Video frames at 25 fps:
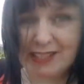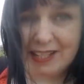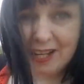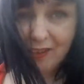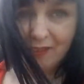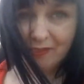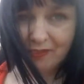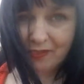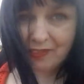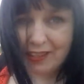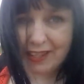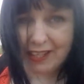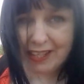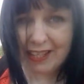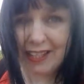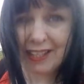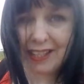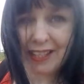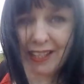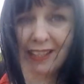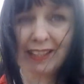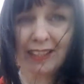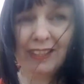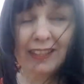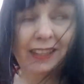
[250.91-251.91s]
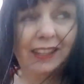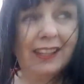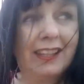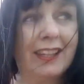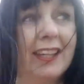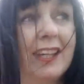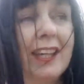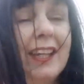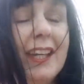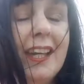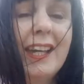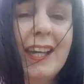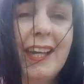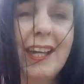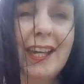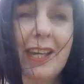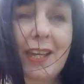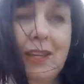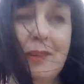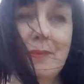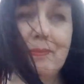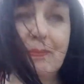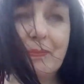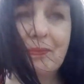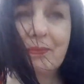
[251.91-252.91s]
down there
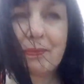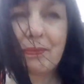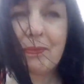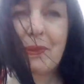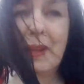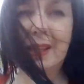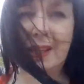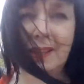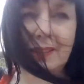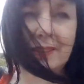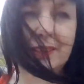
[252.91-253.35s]
um, well, I'll